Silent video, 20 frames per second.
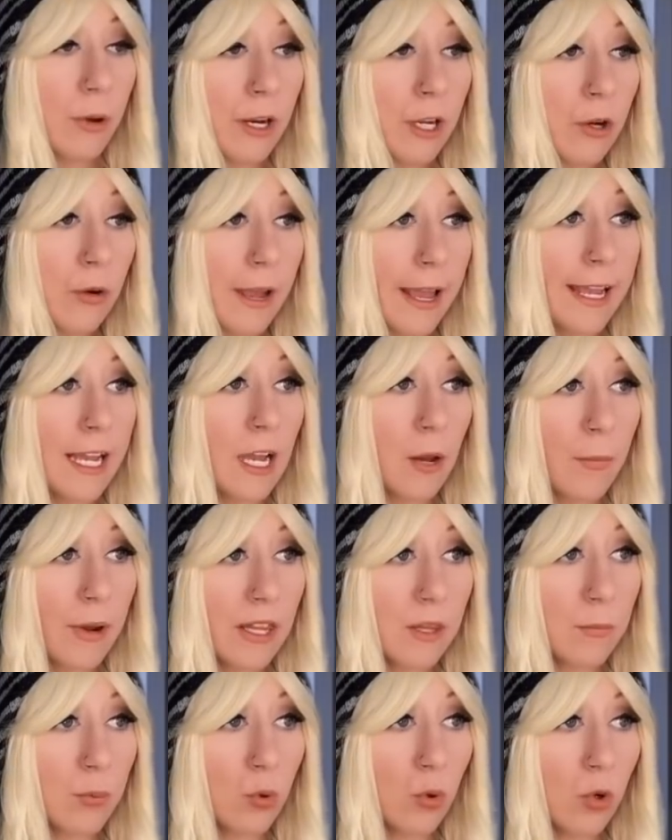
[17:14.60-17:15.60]
want to go hang out by
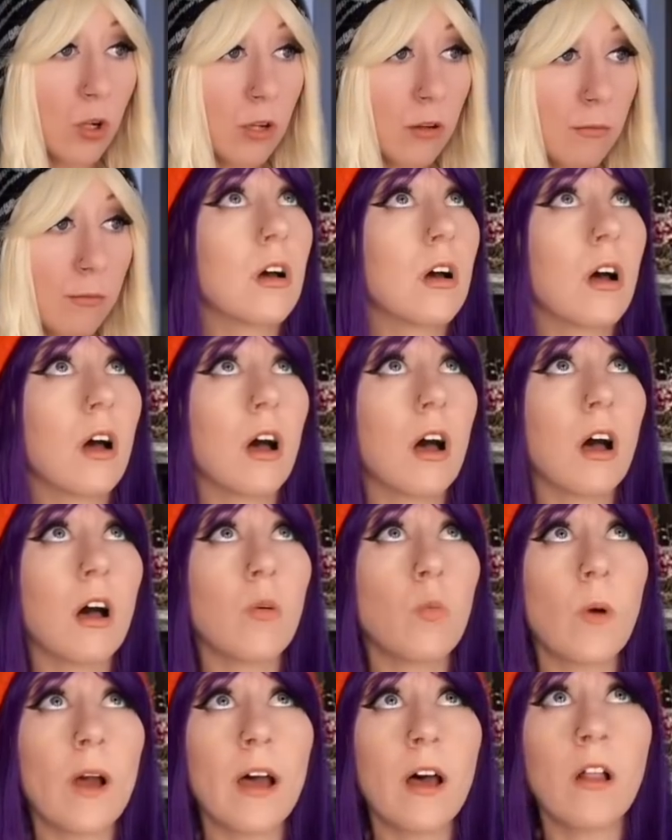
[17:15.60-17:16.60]
the pool? Uh,
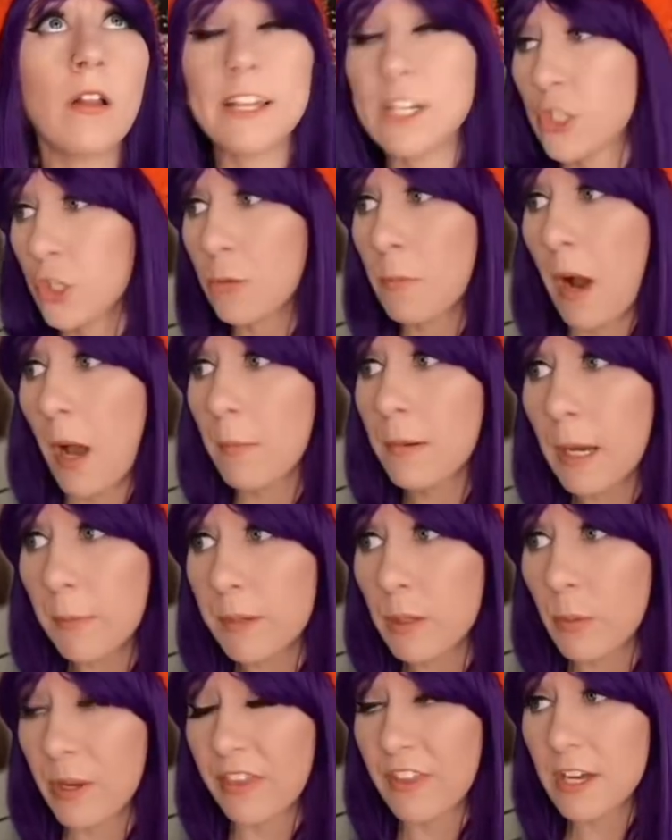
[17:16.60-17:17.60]
well, is your mom
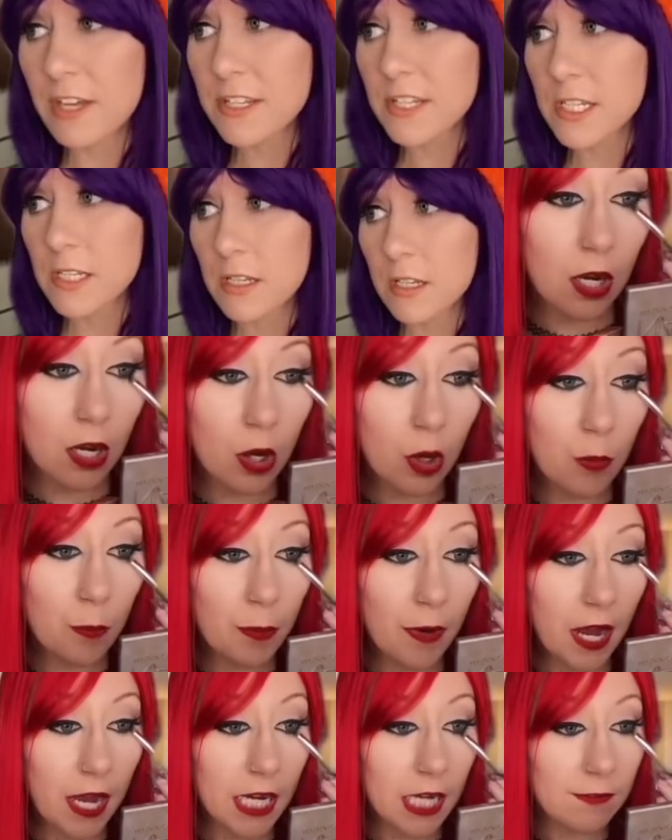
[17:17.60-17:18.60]
coming with us? Nope,
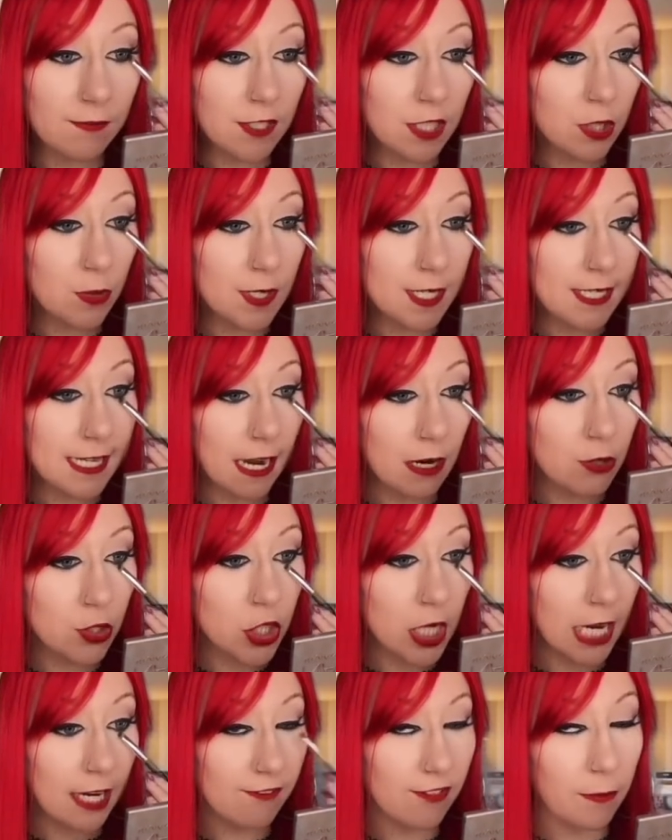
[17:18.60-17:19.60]
I have to do a sound
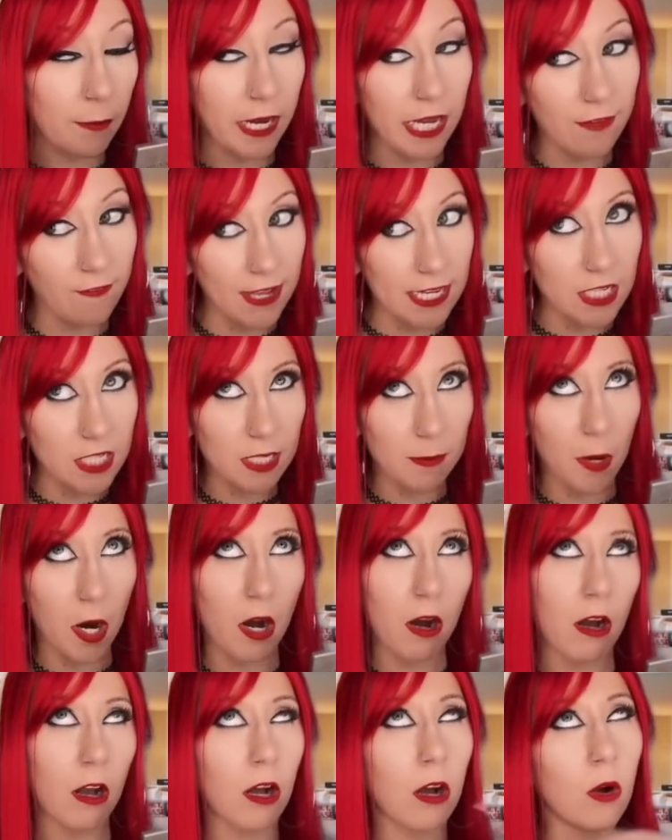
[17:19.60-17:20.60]
check for my event
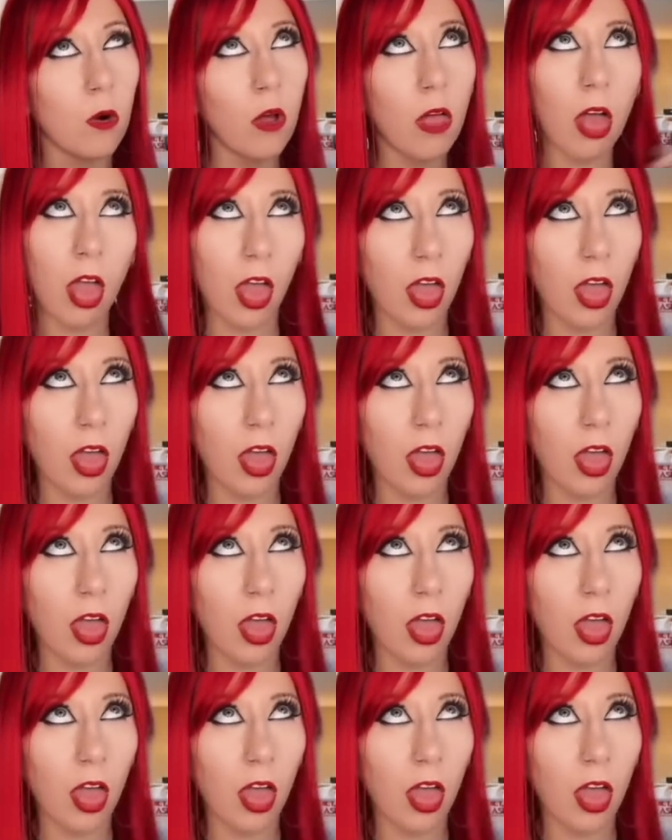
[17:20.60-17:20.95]
tomorrow.